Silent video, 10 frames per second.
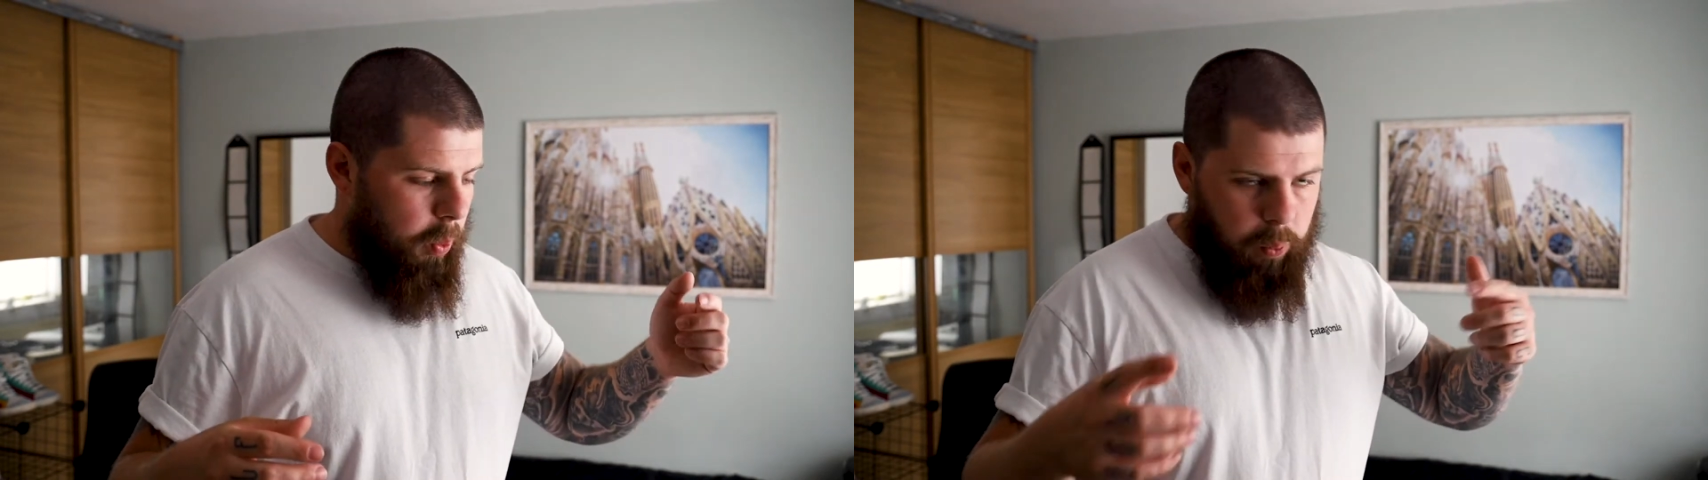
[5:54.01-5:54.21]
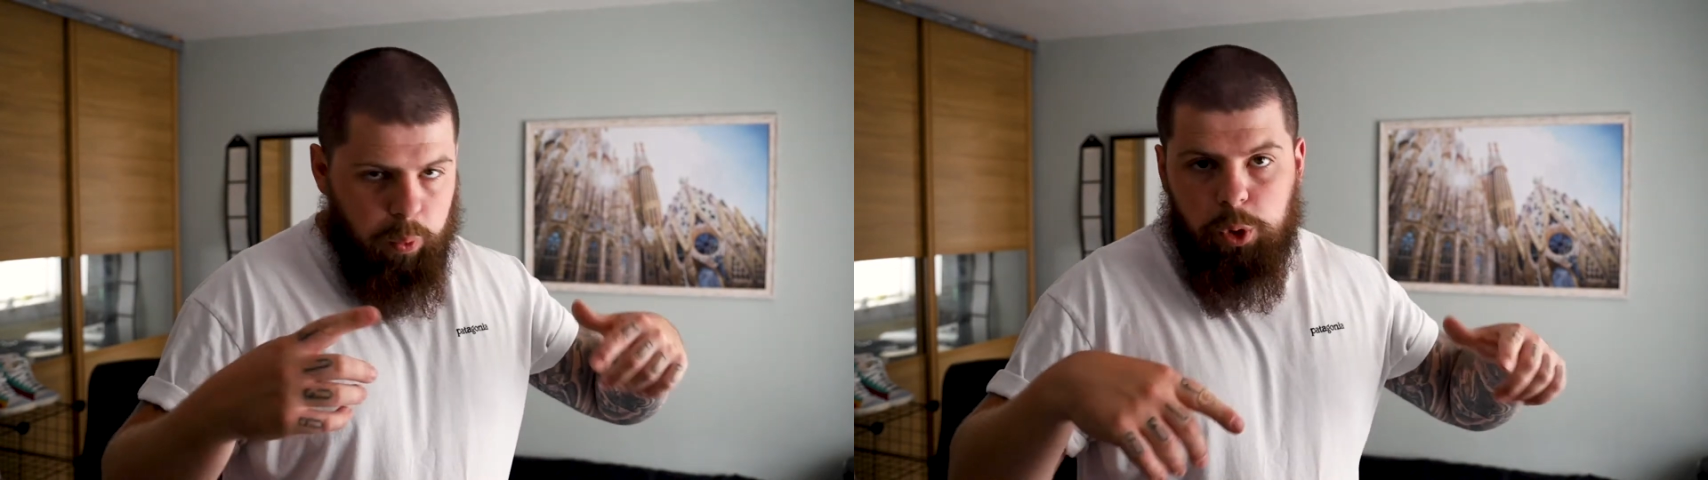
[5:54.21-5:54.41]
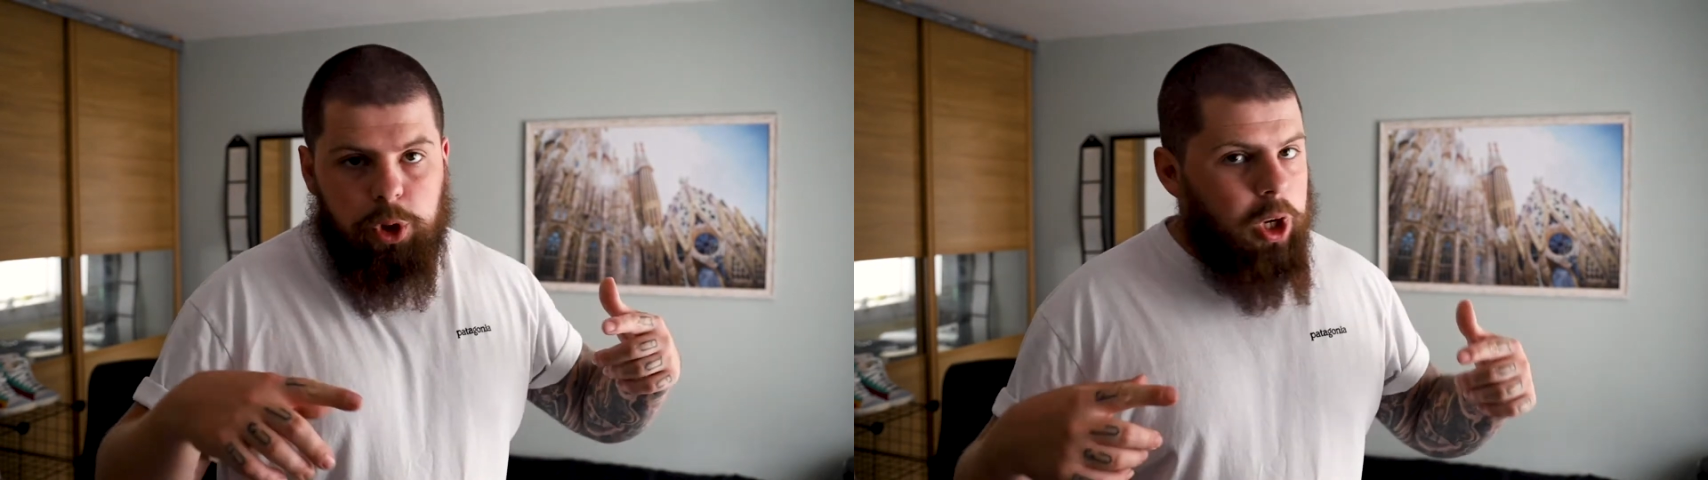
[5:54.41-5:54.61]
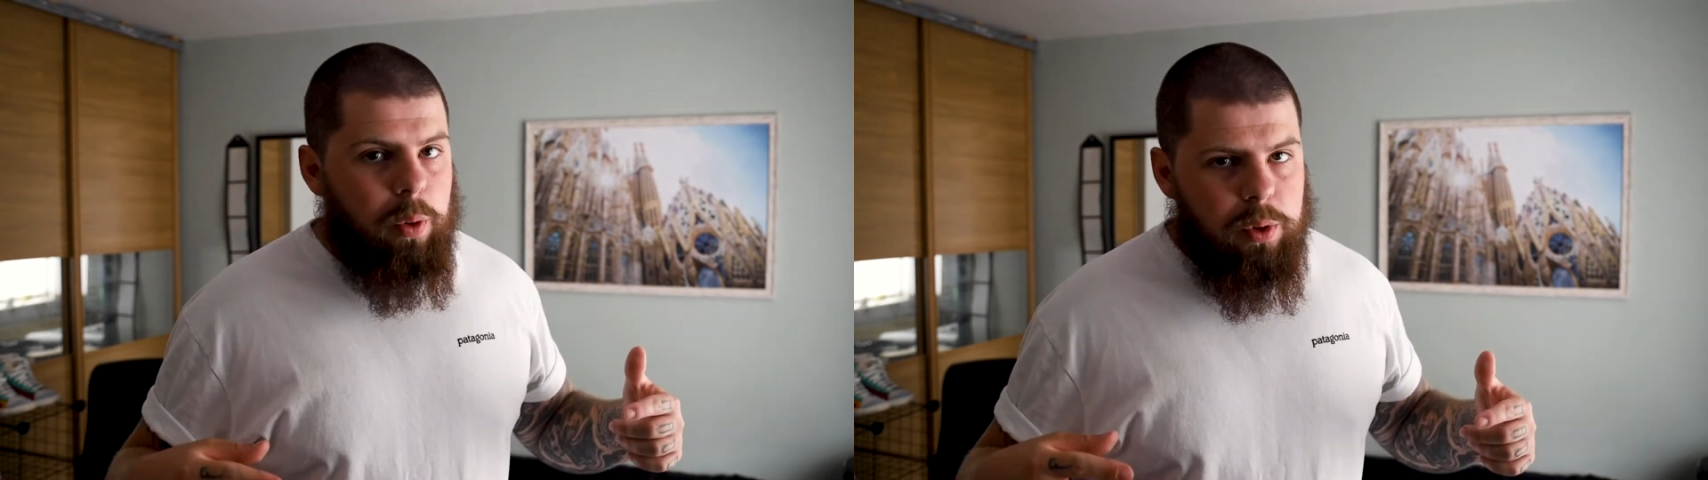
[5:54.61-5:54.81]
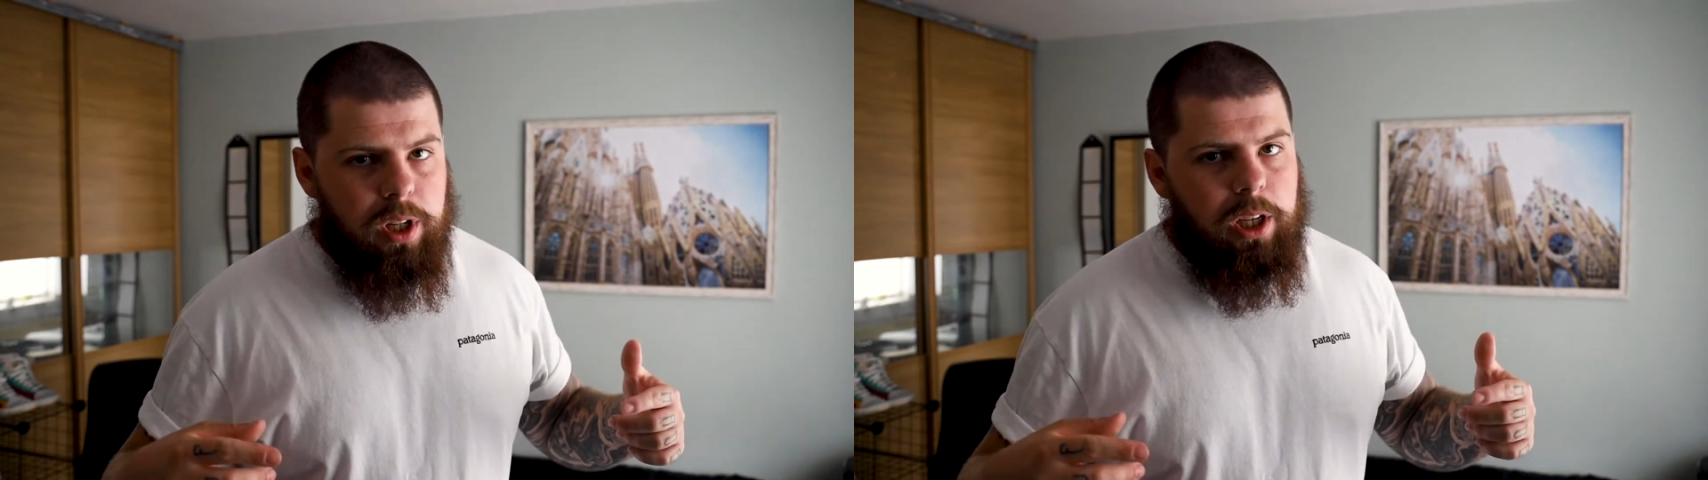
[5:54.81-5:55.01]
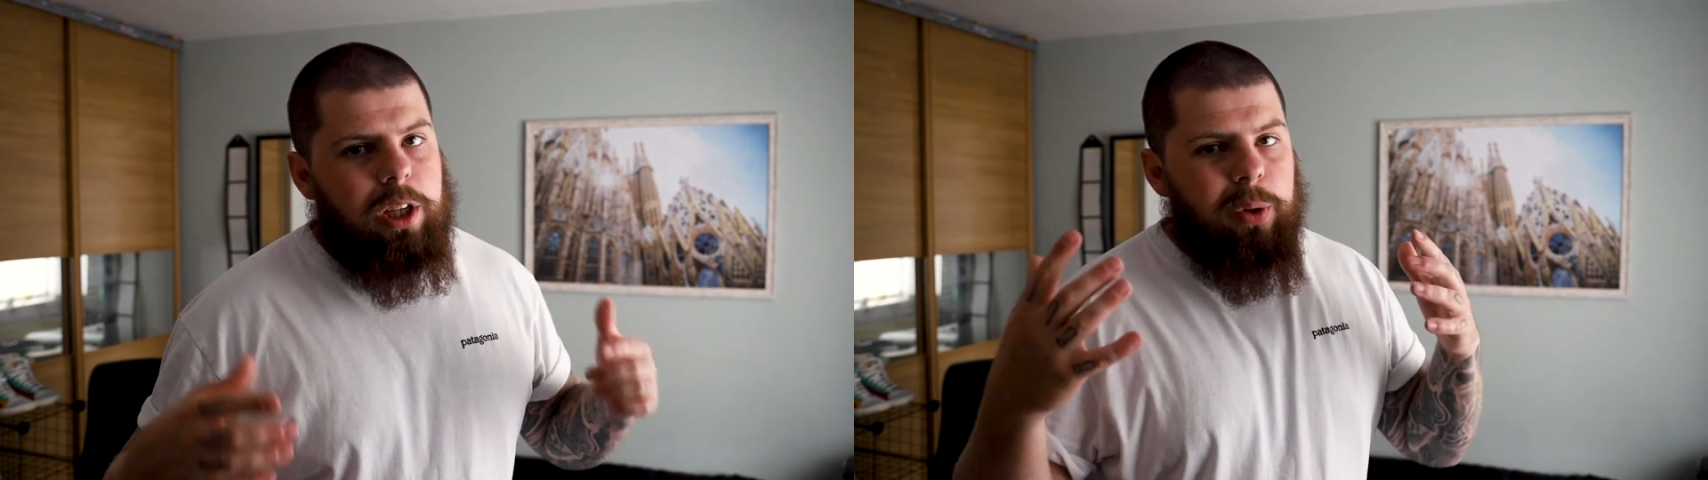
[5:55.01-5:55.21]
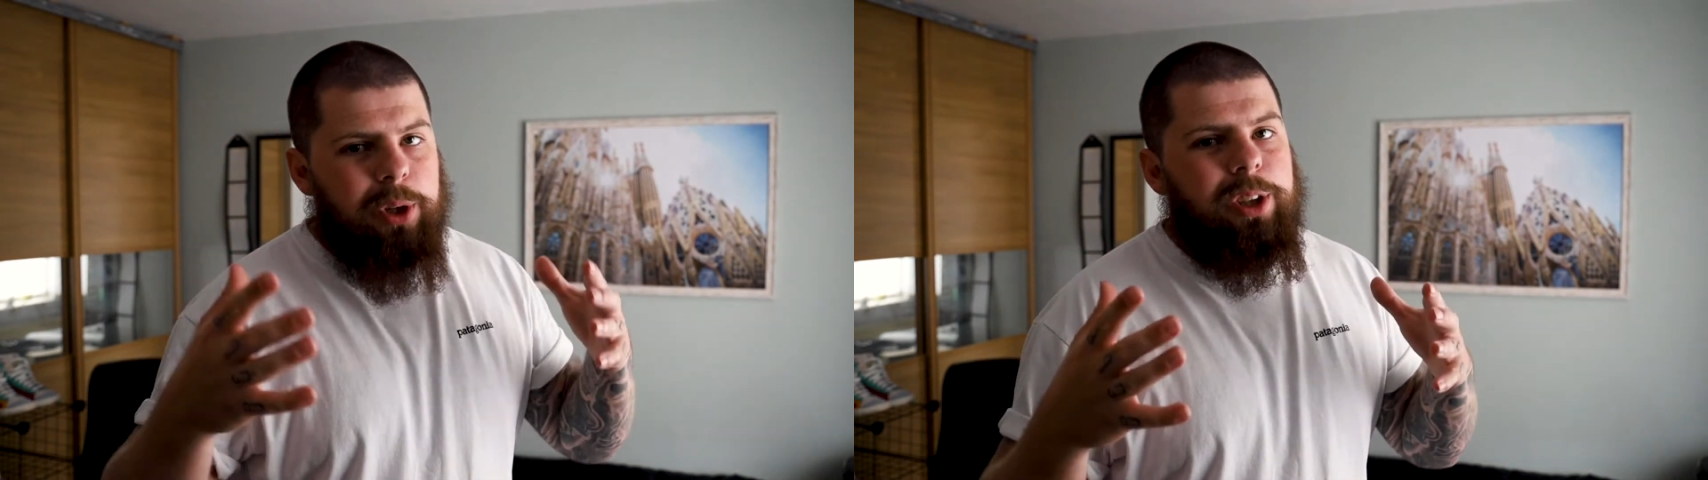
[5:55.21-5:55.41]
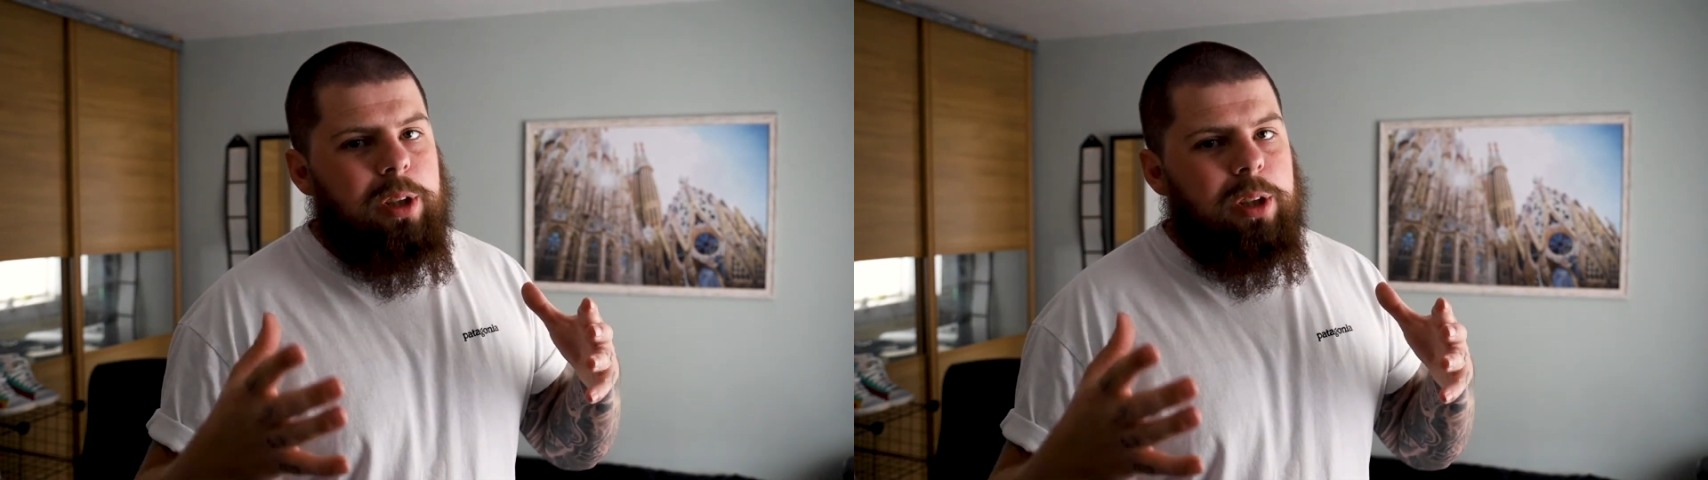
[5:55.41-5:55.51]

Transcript: wood coaster, you're looking